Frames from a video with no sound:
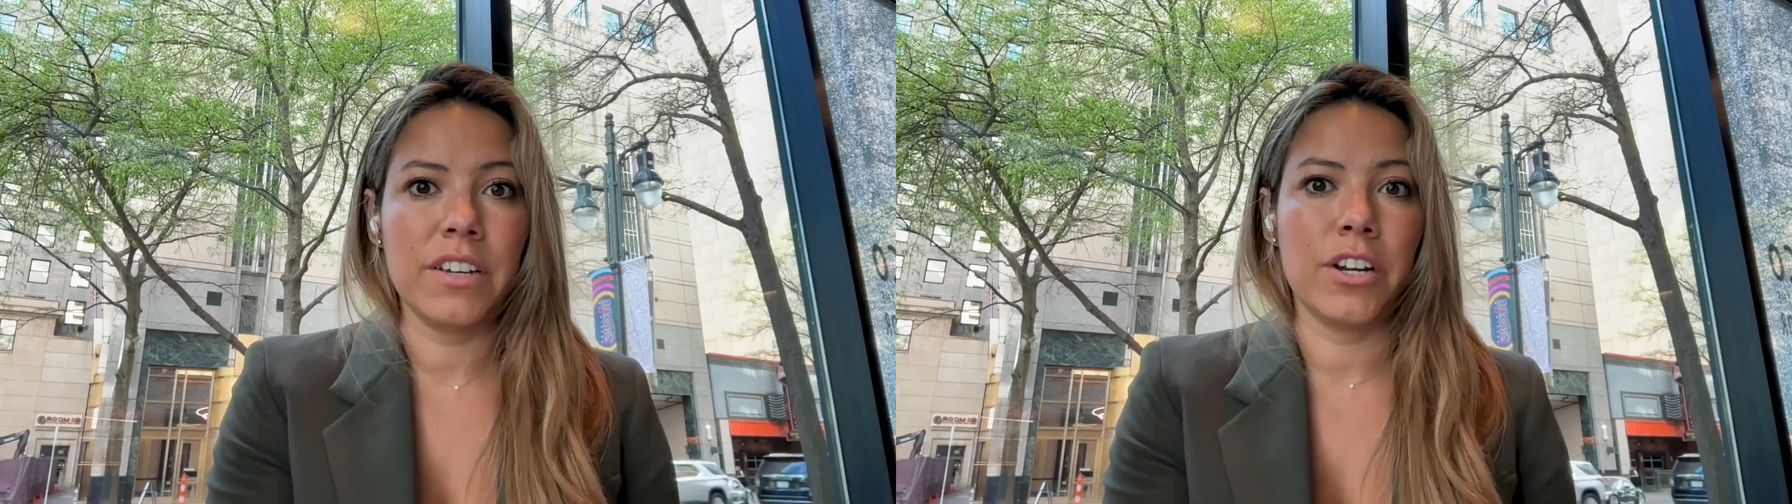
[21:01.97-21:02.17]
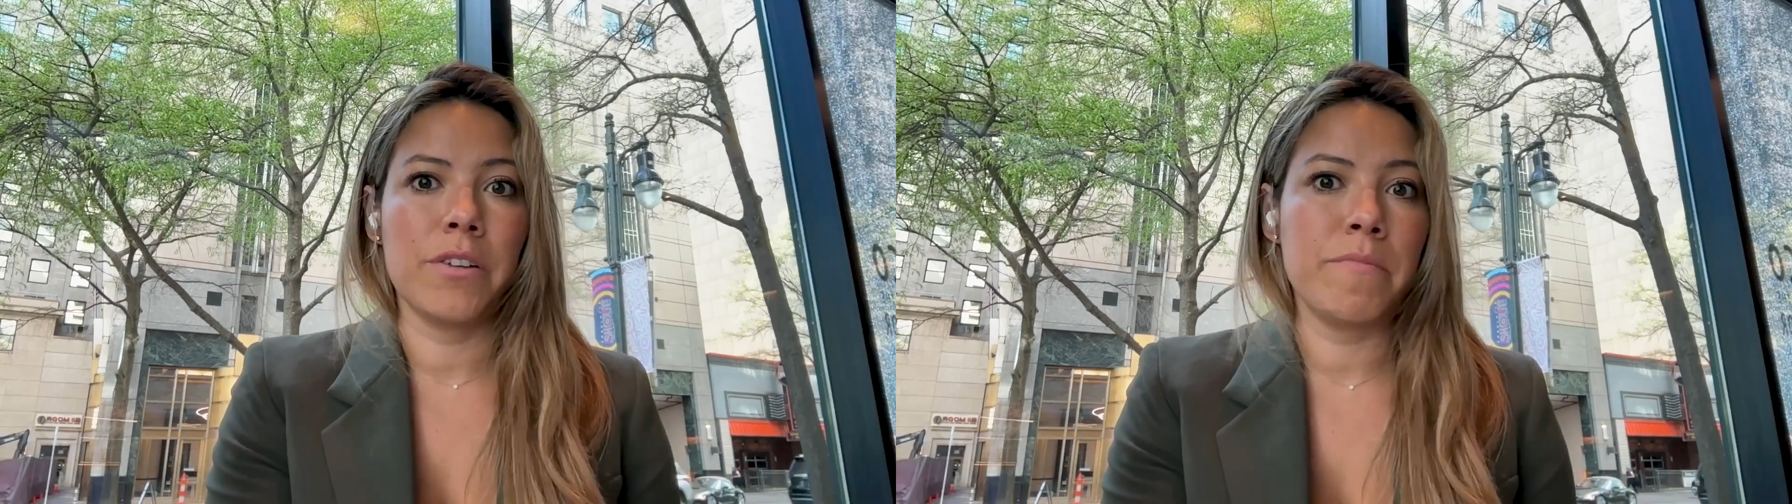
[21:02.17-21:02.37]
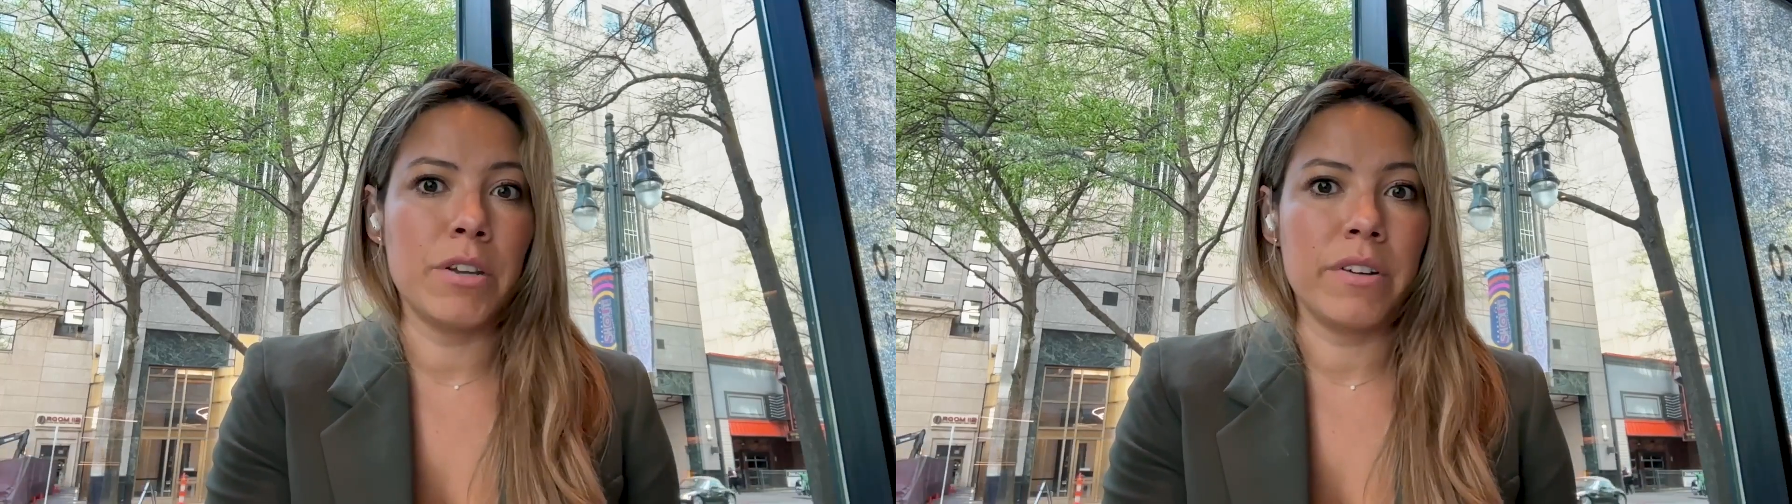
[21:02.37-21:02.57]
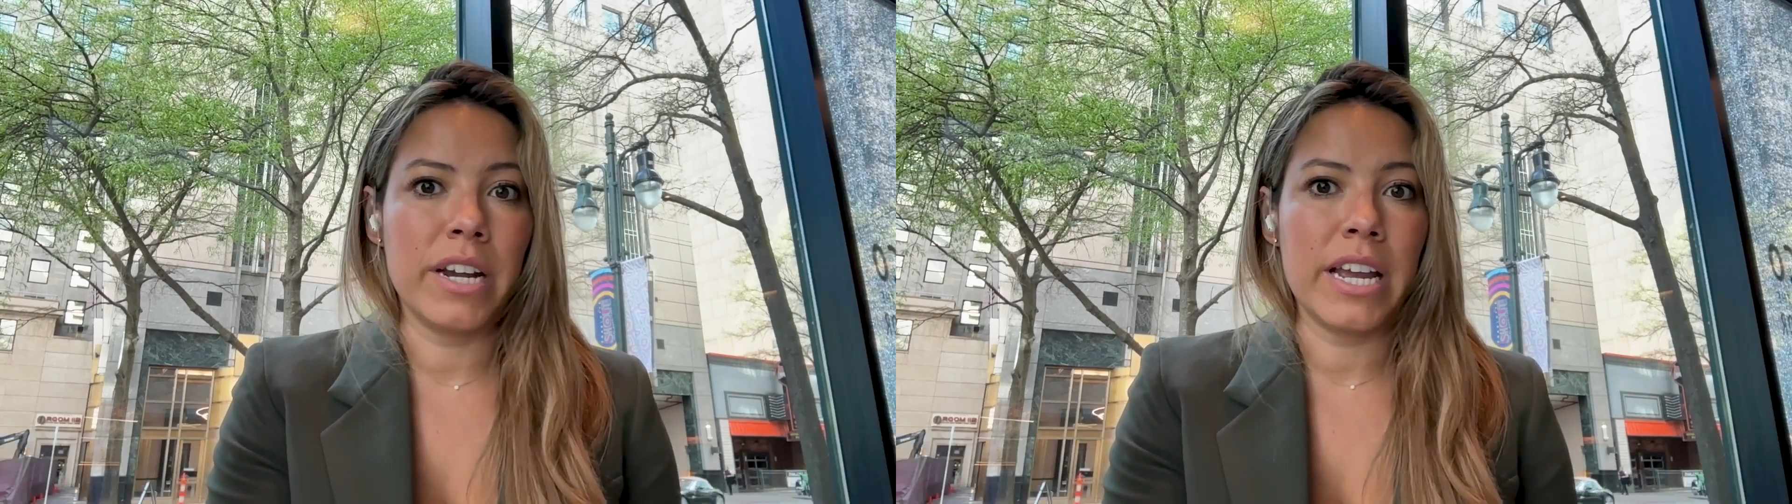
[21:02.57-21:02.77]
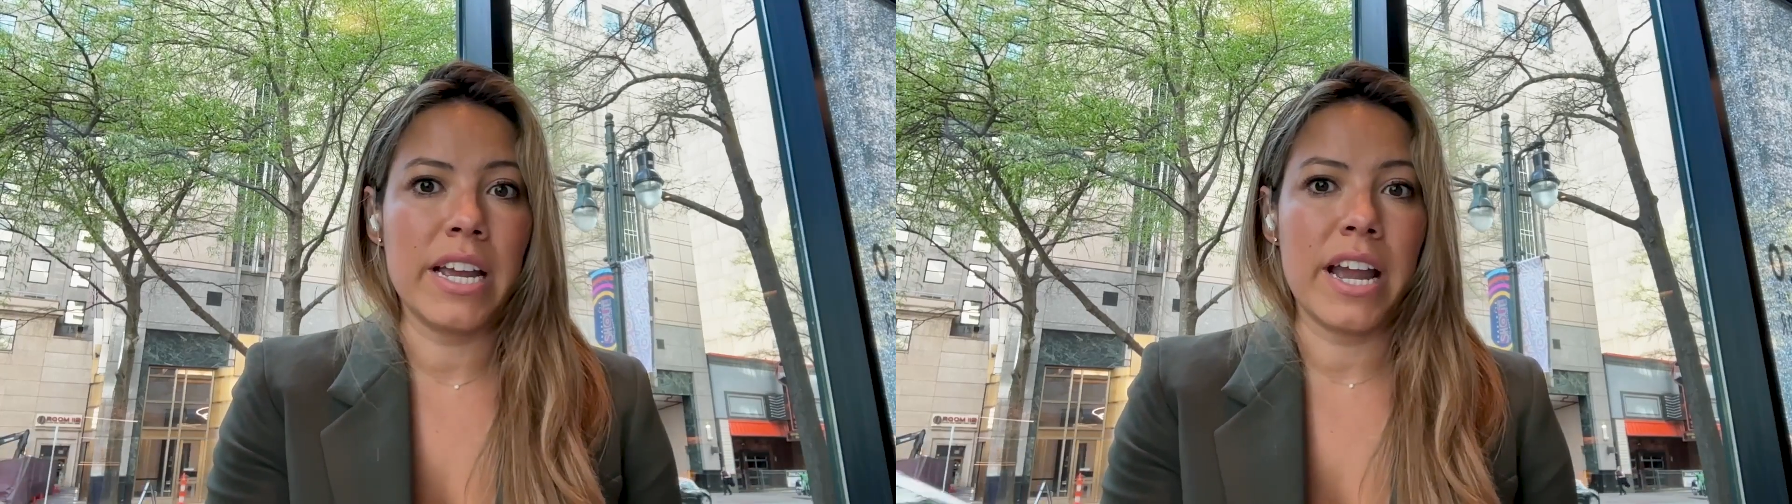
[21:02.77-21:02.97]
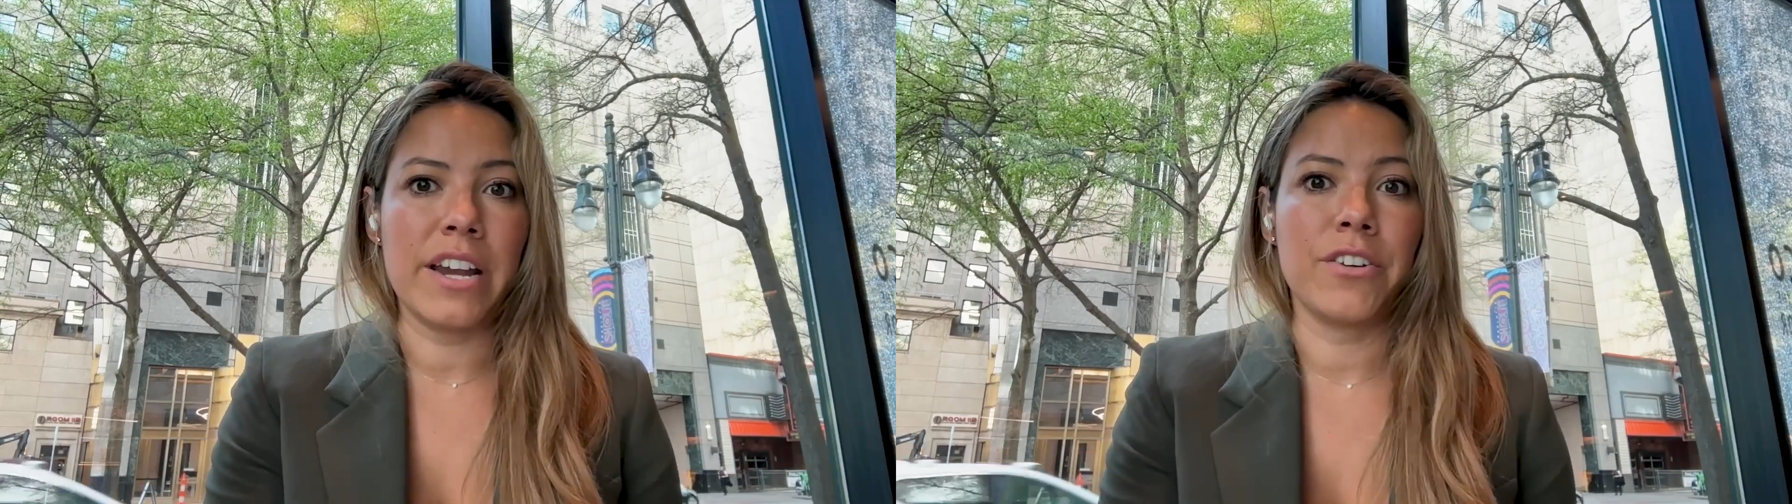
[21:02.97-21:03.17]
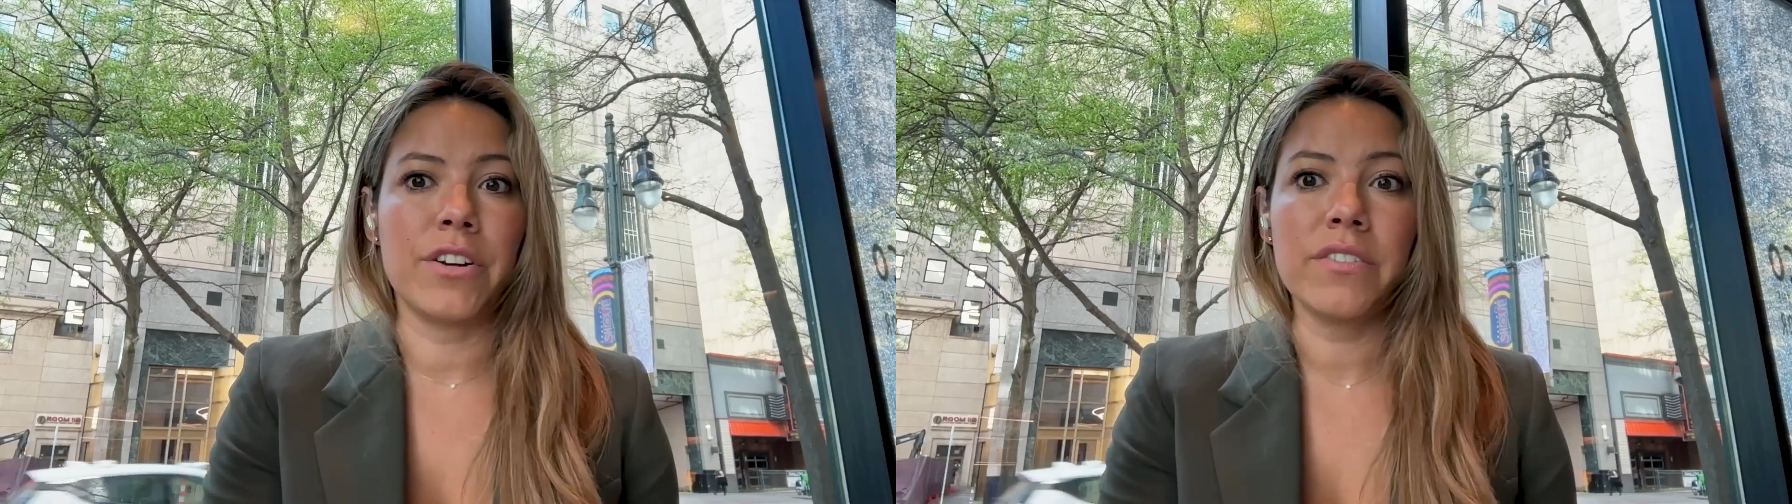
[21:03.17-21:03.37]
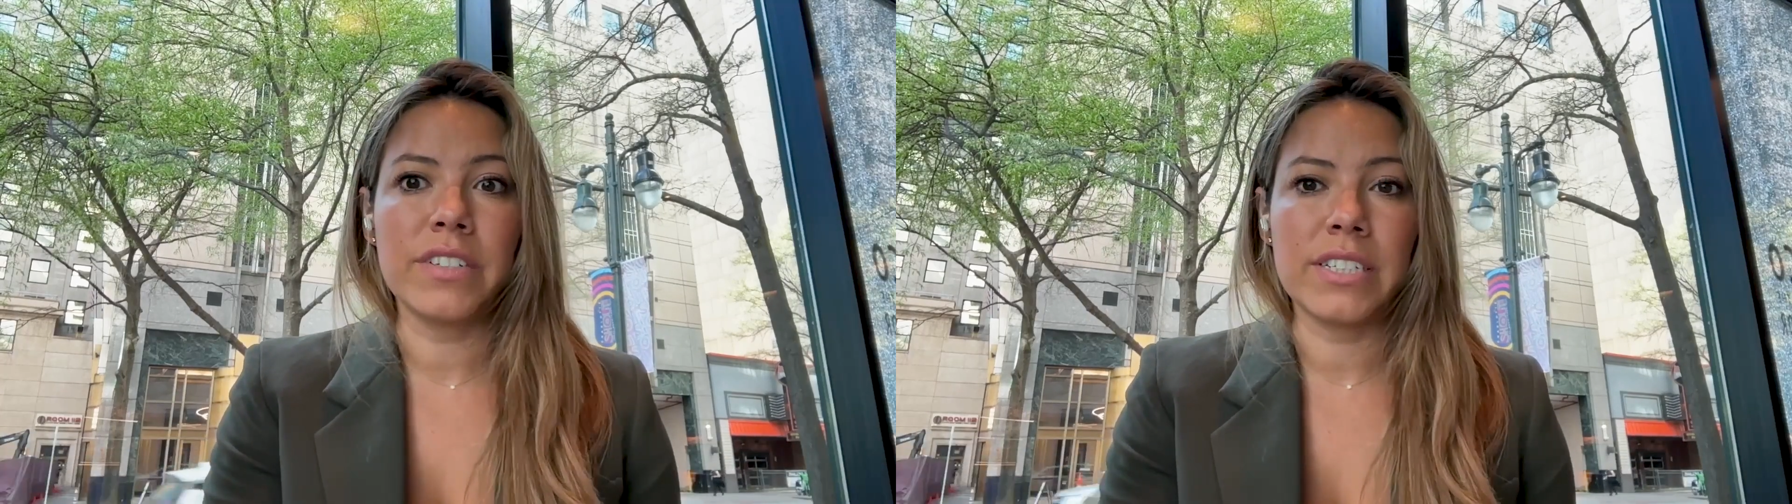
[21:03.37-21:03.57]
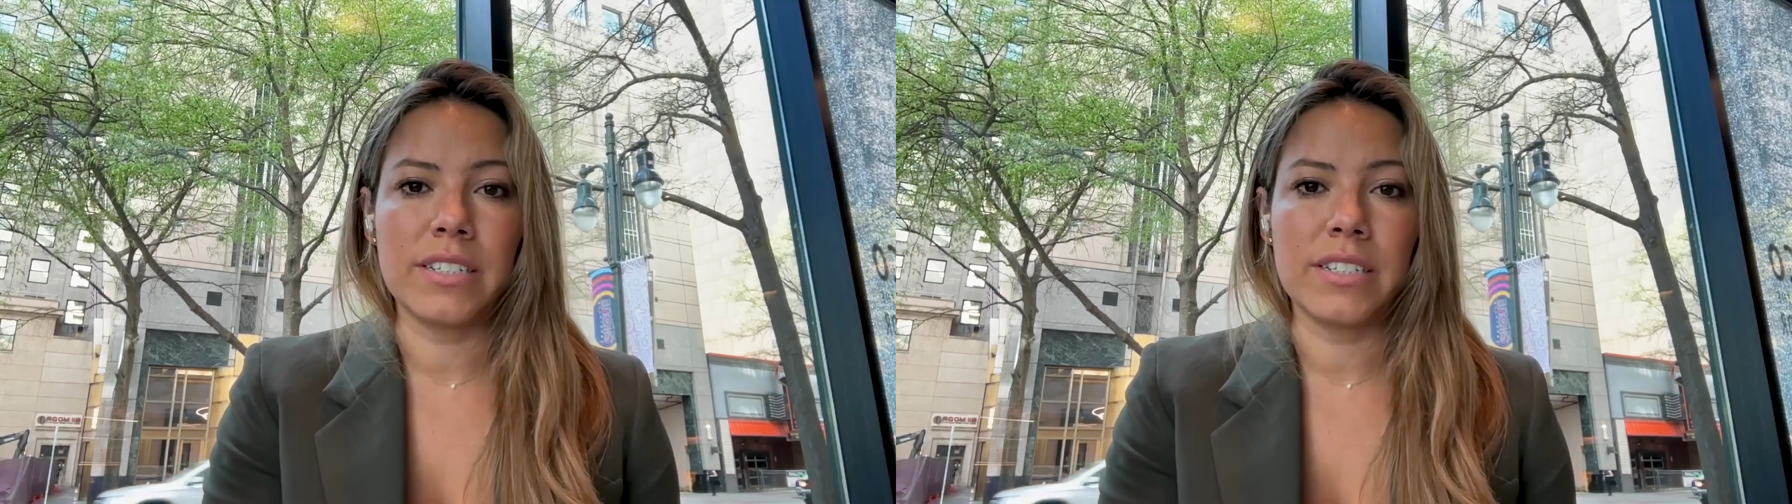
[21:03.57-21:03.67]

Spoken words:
your immunity, and your nervous